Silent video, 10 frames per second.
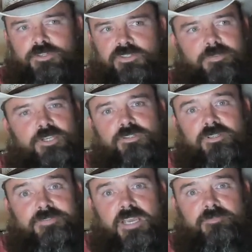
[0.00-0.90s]
much,
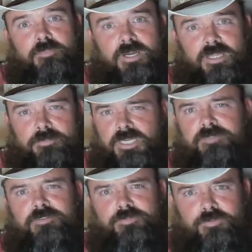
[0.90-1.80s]
especially if you have money. But
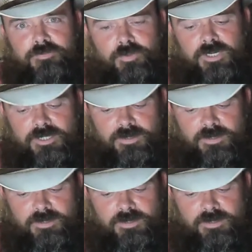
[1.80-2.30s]
even for free,